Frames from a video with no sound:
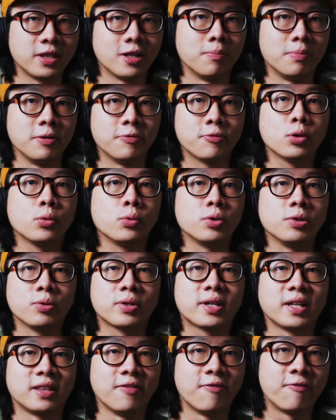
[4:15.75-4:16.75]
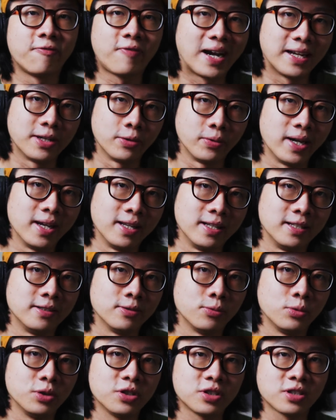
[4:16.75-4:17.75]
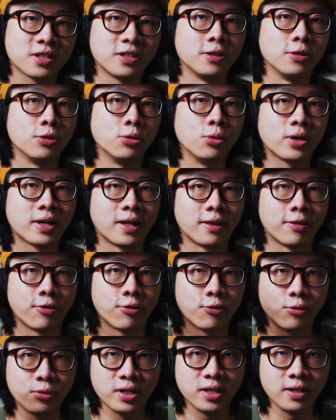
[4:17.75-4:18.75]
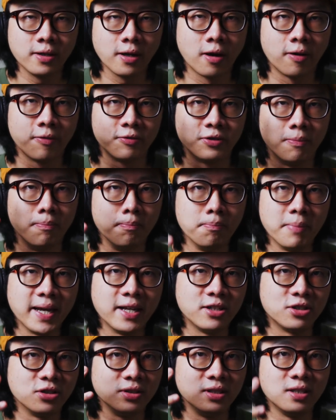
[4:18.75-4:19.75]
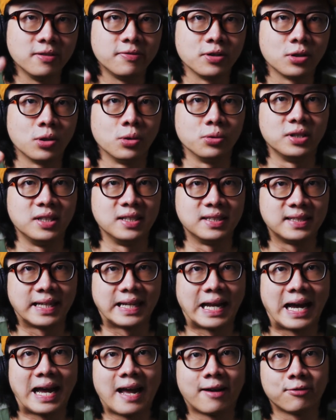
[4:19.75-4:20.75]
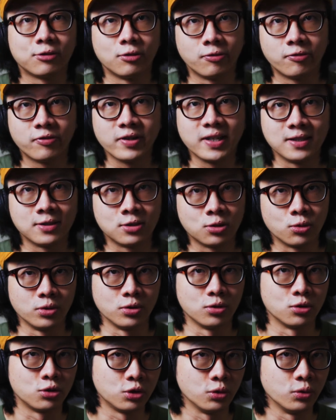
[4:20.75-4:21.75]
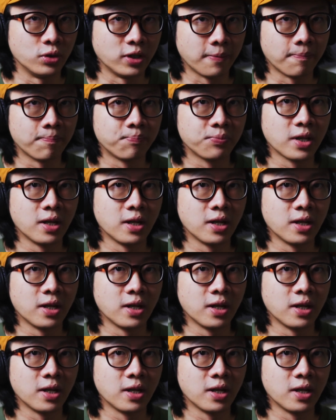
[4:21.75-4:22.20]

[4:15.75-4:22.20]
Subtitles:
Now, before we look at the final edit, we're just gonna look at three of the major difficulties that I have to face during the shooting.